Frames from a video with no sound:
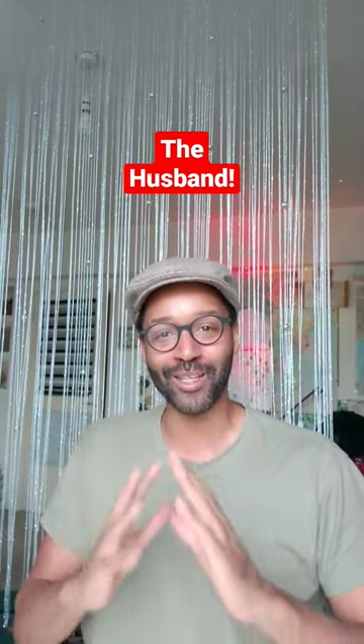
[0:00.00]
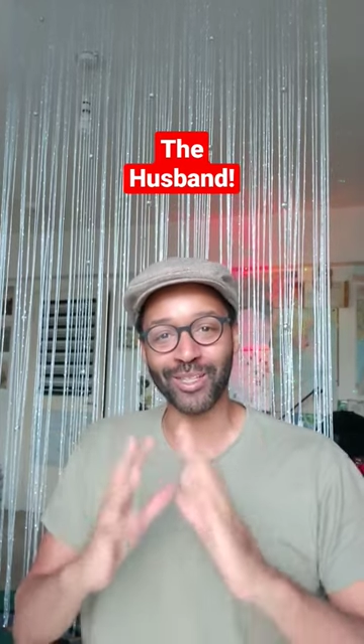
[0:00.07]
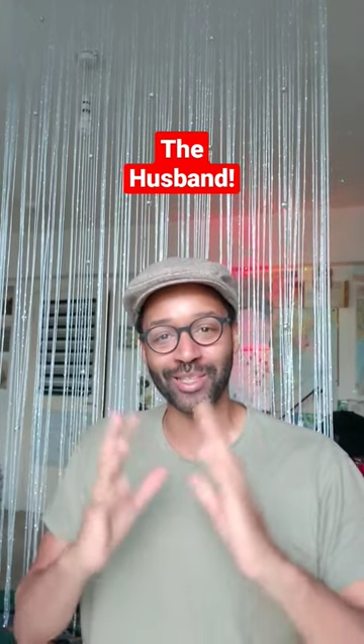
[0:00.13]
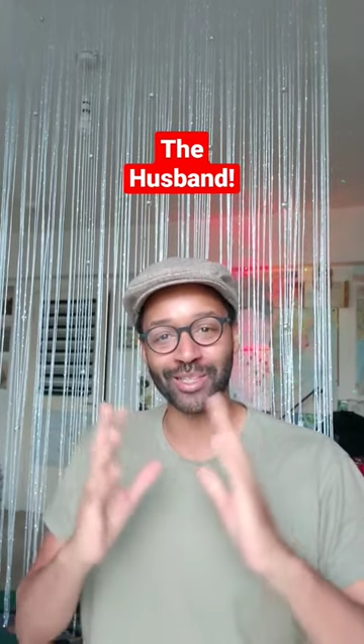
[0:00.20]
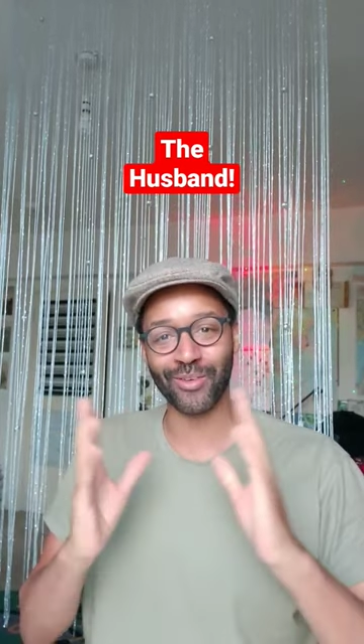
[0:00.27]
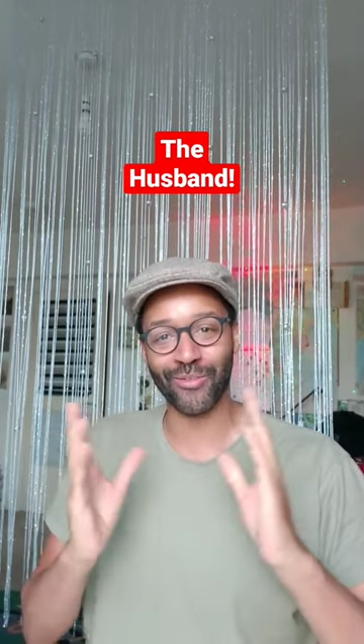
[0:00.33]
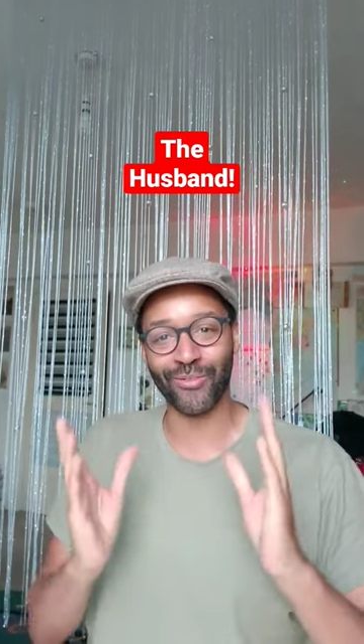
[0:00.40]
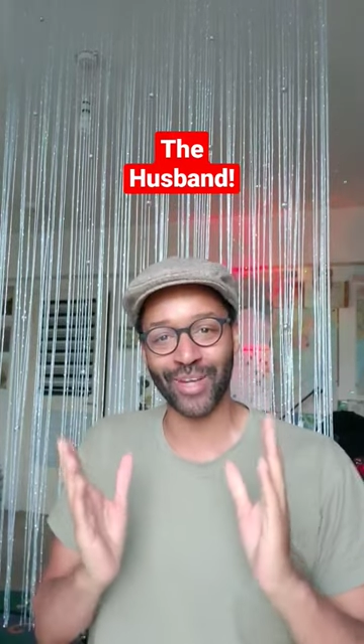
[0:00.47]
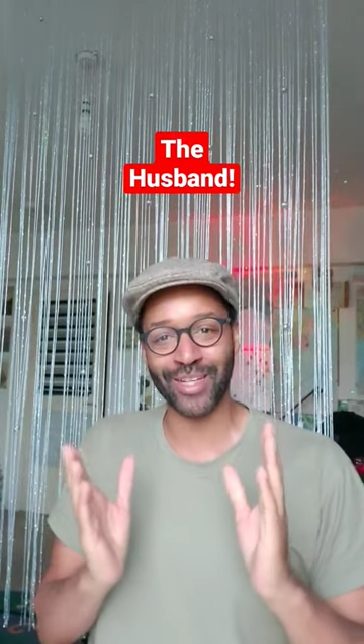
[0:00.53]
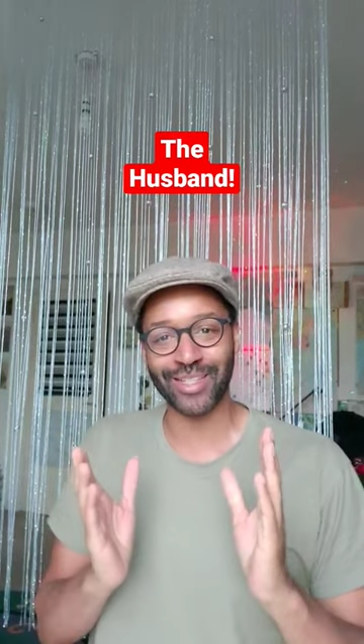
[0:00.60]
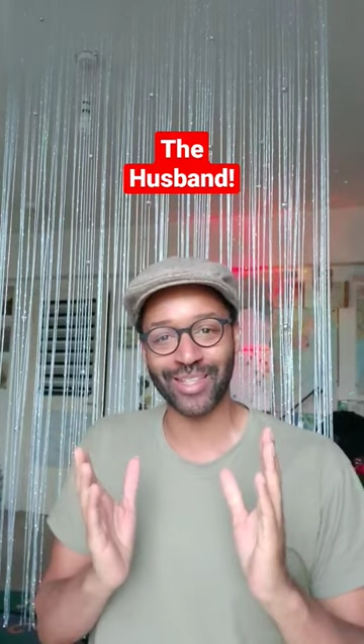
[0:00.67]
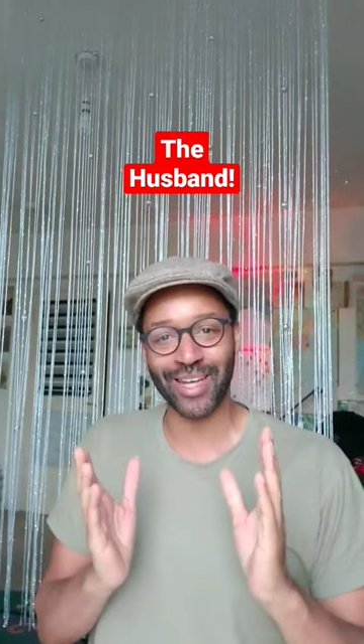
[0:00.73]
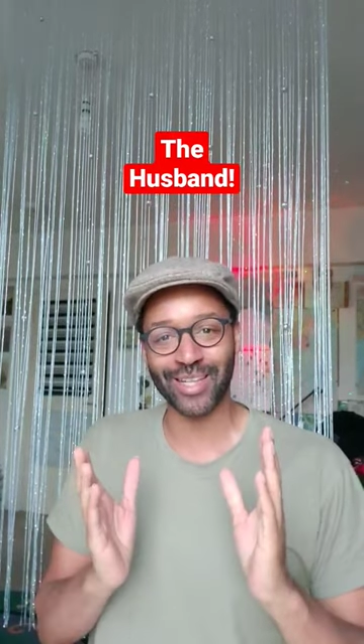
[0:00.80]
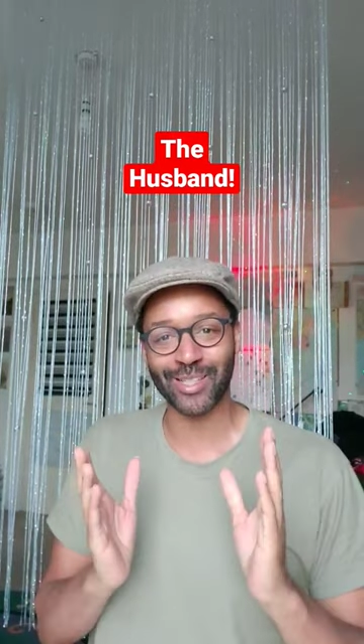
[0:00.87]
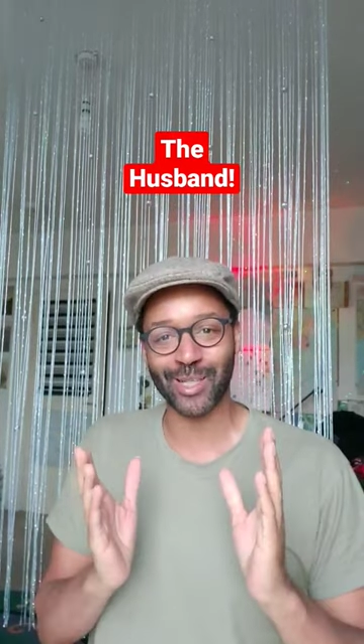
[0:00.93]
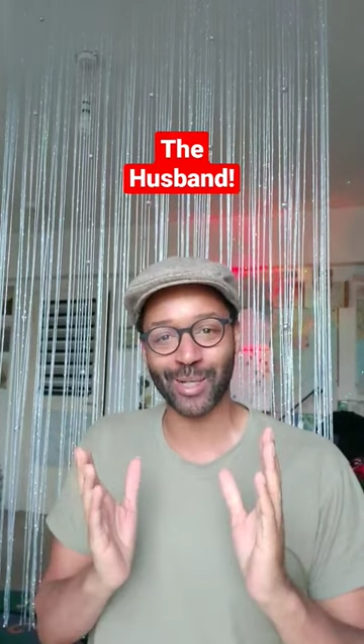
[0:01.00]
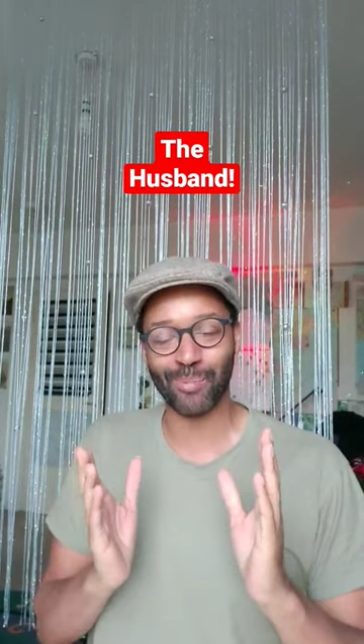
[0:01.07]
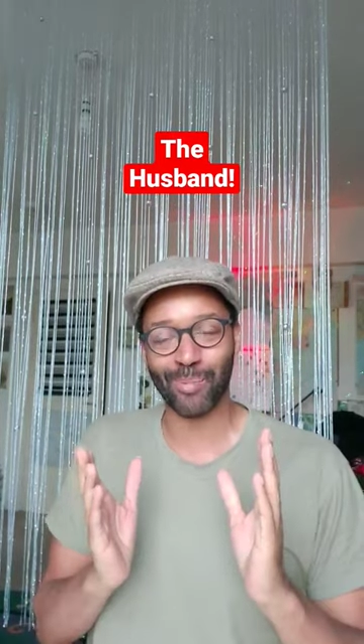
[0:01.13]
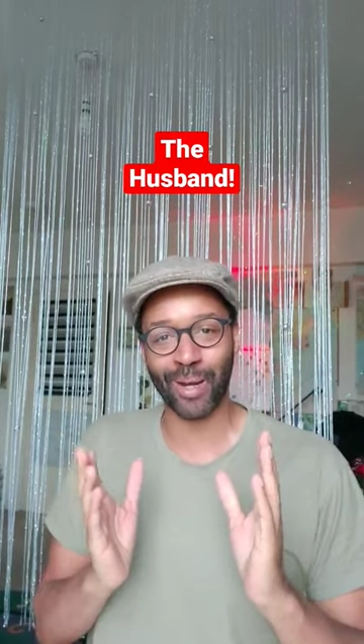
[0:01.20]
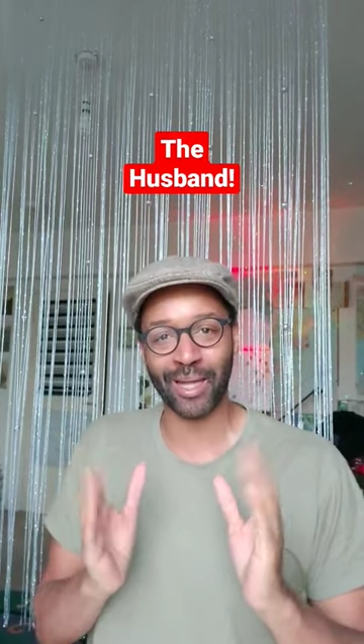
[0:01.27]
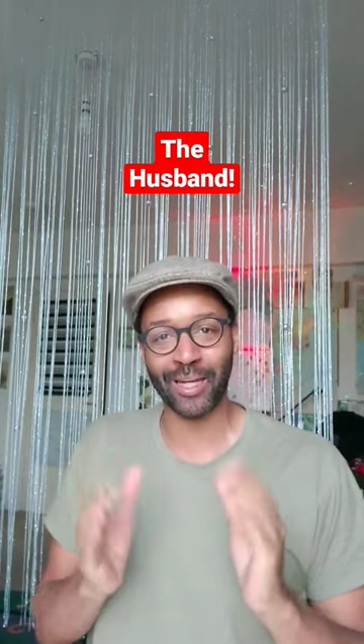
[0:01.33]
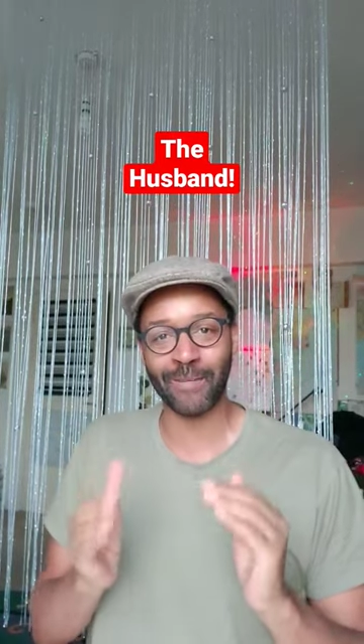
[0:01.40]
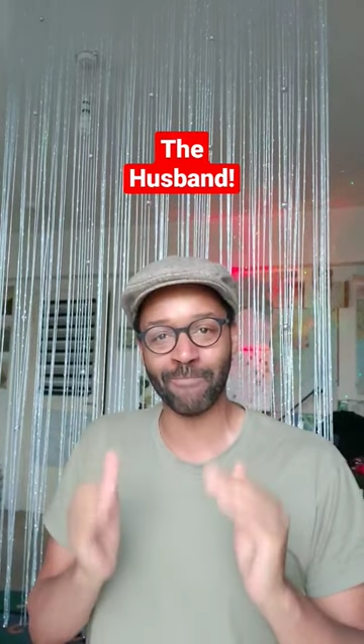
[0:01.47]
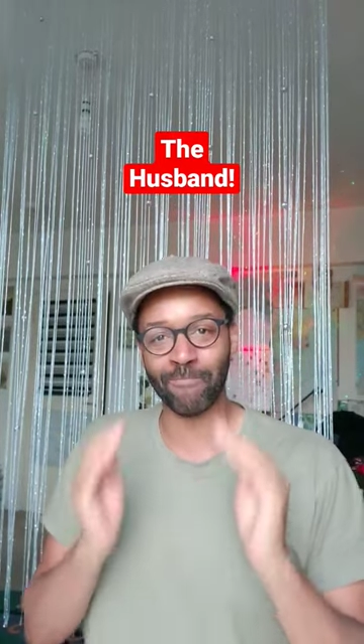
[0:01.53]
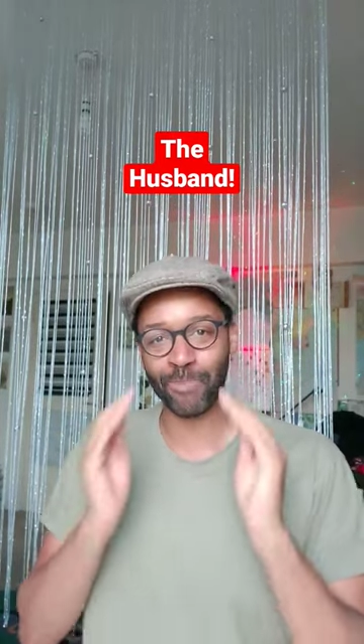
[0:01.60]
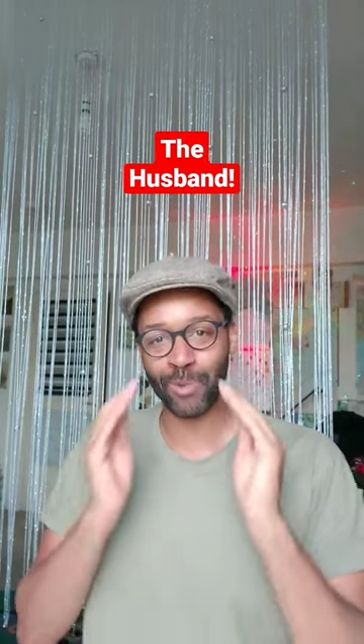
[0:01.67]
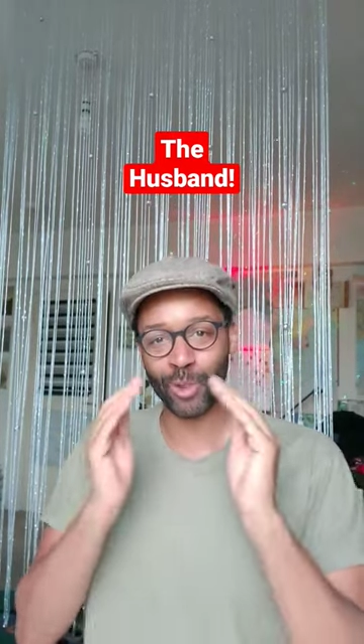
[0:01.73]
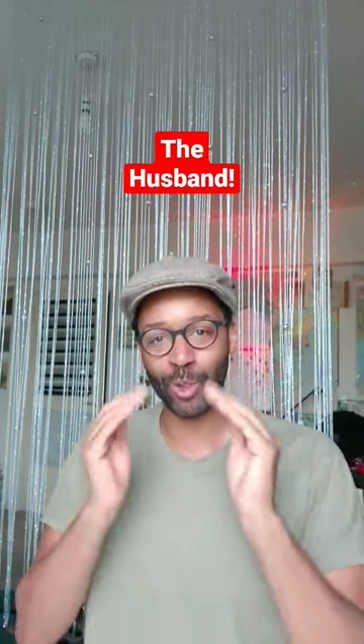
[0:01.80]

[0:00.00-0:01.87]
this is a fantastic planet.